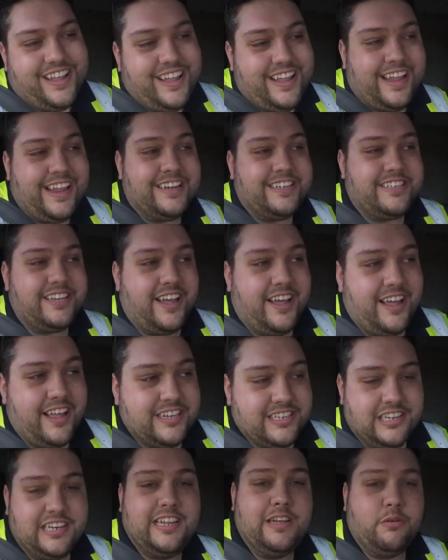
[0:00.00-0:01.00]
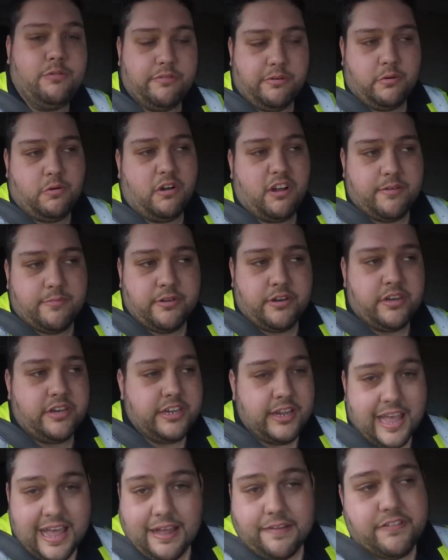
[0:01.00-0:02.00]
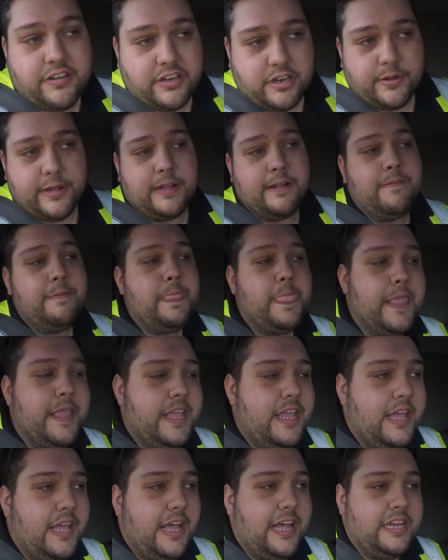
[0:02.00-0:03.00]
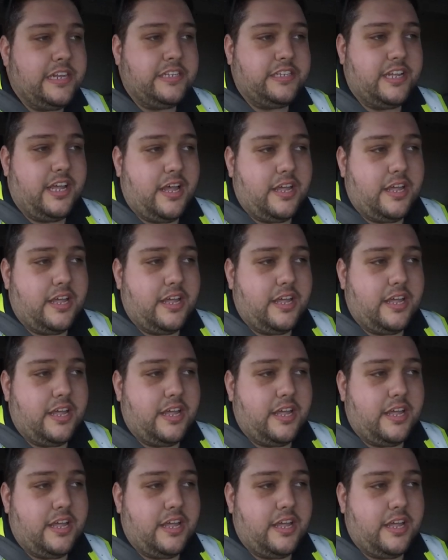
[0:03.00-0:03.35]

It's a legal requirement. You have to do it, and